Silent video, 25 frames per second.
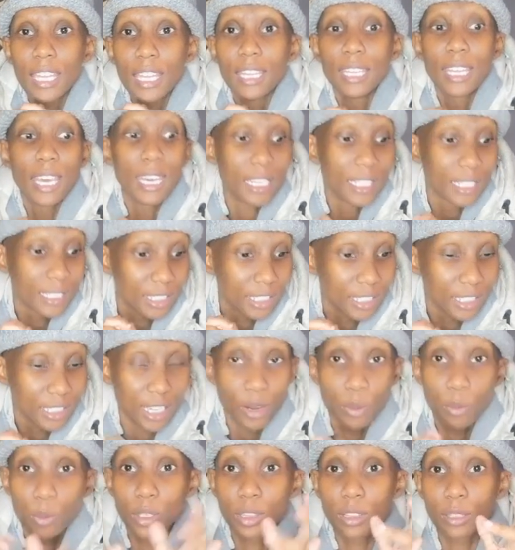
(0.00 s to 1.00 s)
and that is
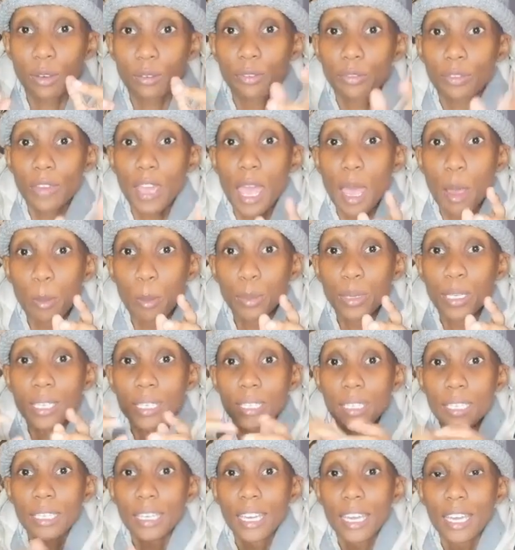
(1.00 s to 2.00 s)
here with the
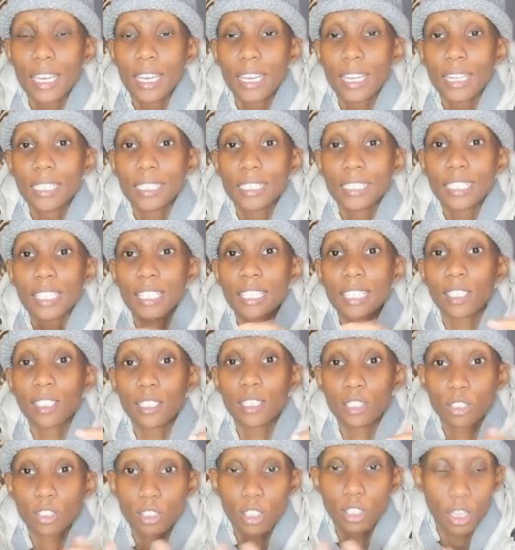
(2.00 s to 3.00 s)
family and
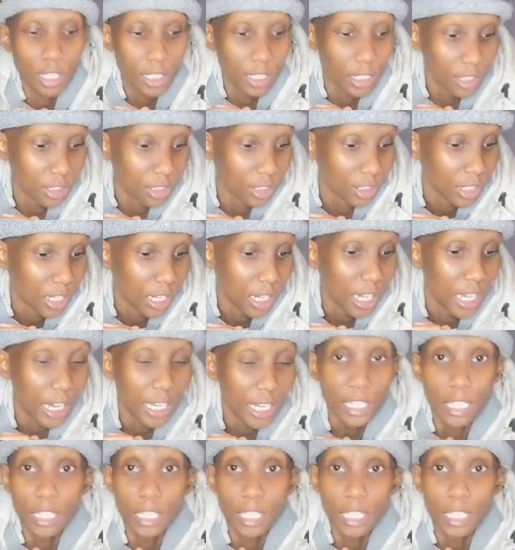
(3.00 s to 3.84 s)
getting this knowledge